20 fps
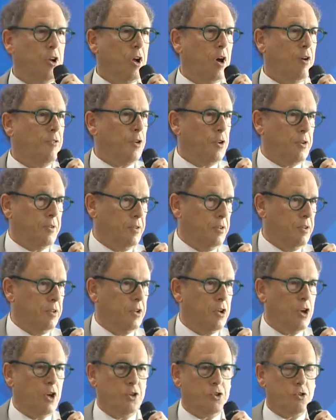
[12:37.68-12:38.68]
covered
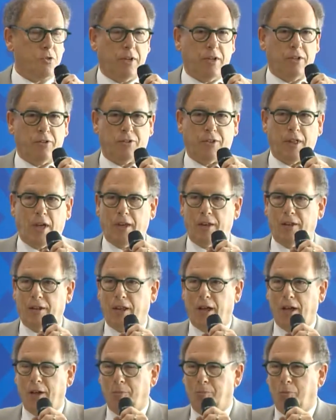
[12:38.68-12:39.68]
countries that,
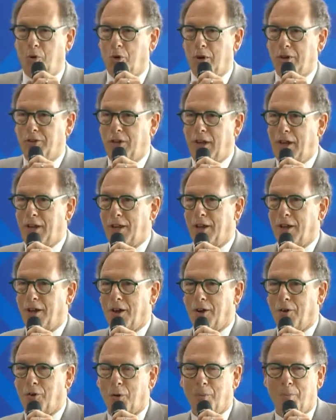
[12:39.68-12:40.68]
like
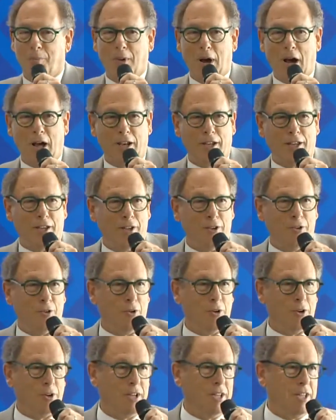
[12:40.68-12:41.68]
Mauritania or Mali
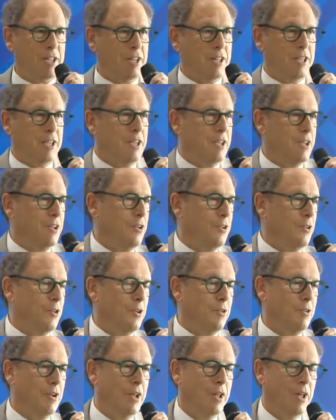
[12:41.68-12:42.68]
or Guinea,
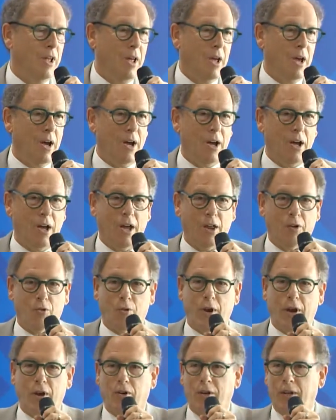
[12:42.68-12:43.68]
or and
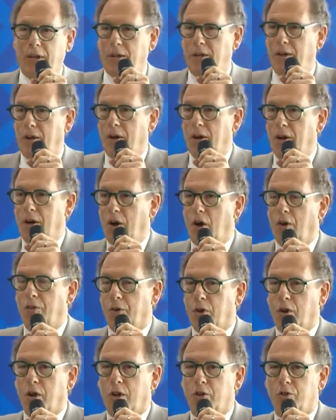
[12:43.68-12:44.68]
rarely
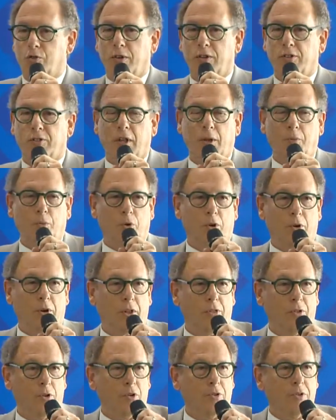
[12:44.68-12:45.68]
other countries that were
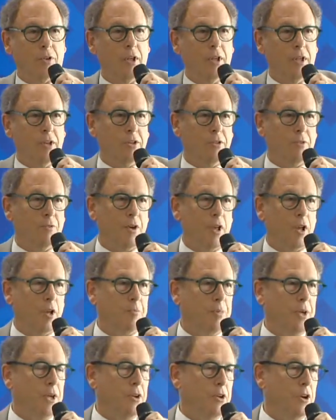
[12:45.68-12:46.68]
either
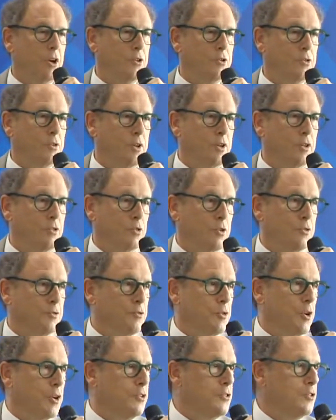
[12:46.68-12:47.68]
developing countries or
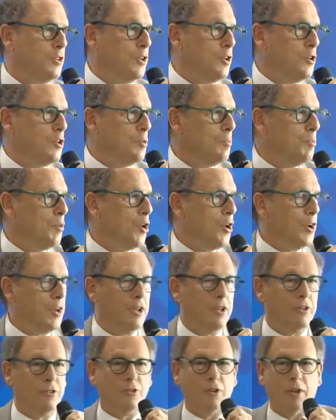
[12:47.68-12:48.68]
frontier
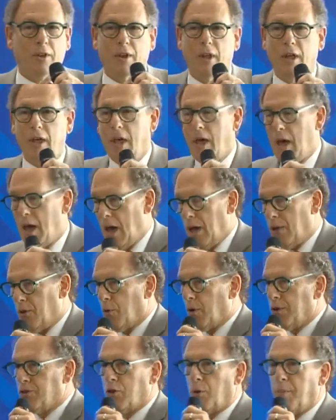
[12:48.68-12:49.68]
markets. And there
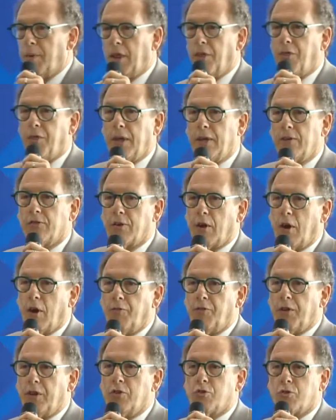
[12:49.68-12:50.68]
were so many things
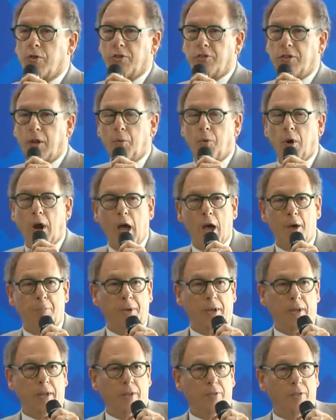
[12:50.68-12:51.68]
of interest that were
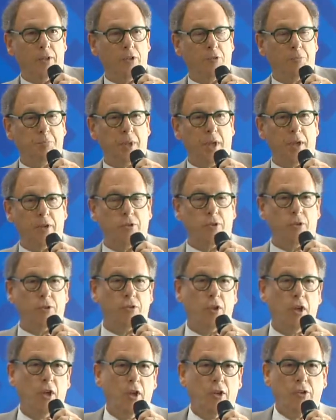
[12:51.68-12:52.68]
happening in these
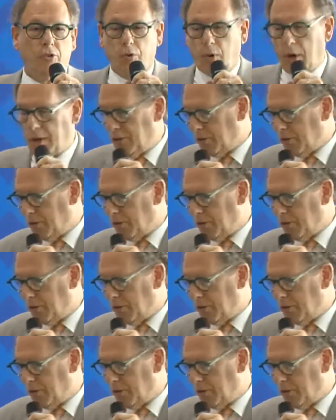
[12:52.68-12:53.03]
places. So I